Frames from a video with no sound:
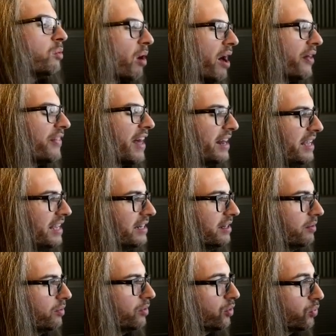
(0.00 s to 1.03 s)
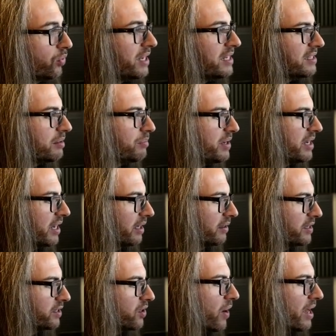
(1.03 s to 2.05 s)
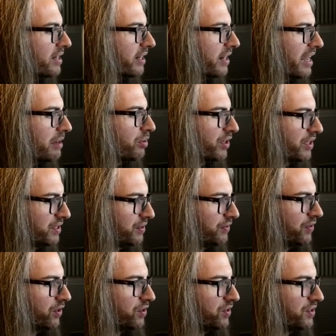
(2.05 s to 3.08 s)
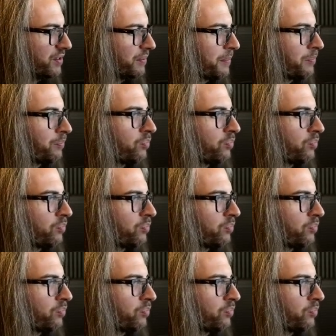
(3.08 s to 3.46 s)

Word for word: will want that hidden. The reason being, let's go ahead and enable this first.